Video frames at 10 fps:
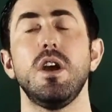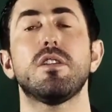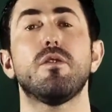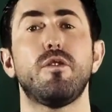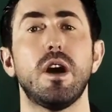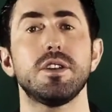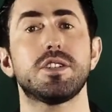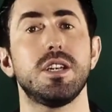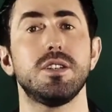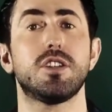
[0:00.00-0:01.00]
The
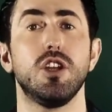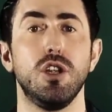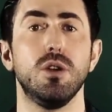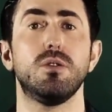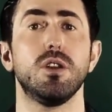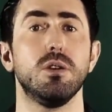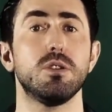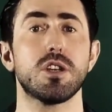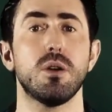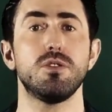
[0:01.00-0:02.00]
first is the you that you
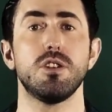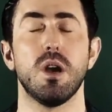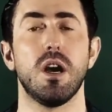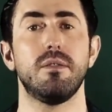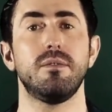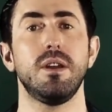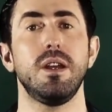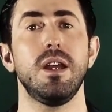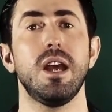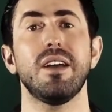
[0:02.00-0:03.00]
were told you are.
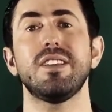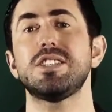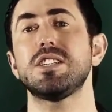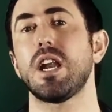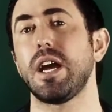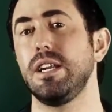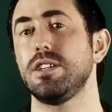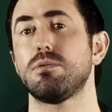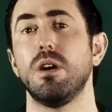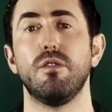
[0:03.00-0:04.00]
This is likely
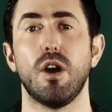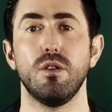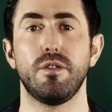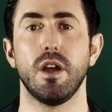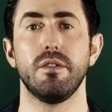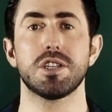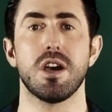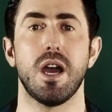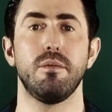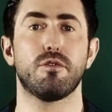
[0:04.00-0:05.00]
to have evolved over
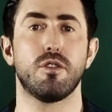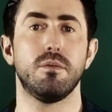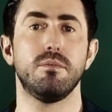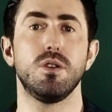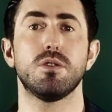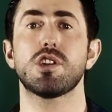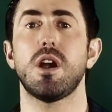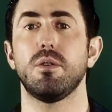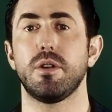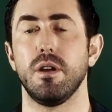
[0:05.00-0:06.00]
time from your
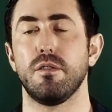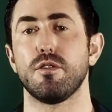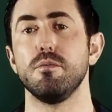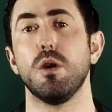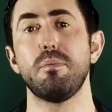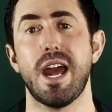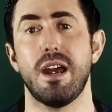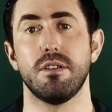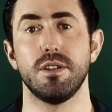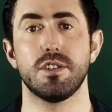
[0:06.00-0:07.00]
childhood, from your
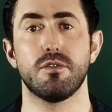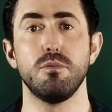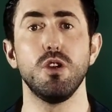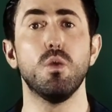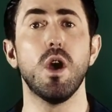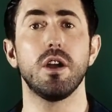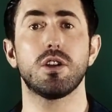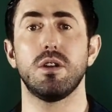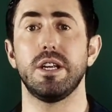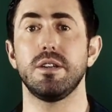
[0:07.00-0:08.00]
parents, from your work
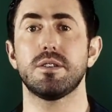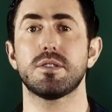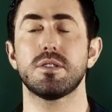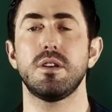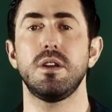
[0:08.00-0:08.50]
colleagues.